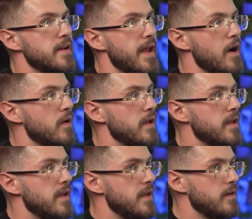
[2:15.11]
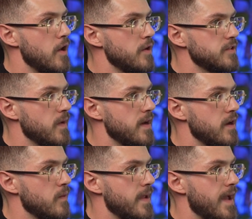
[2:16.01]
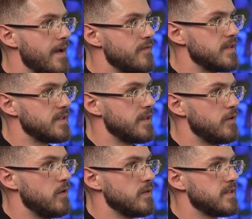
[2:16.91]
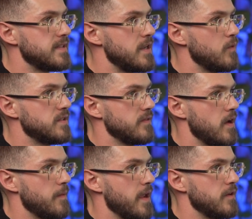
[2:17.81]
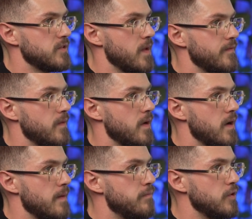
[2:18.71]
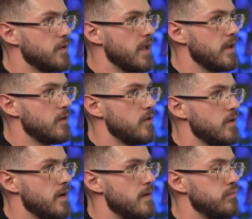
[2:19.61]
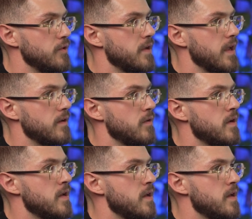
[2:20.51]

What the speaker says: Now, notice right here, we have this little sequence of up candles. So we have a blue candle, a blue candle.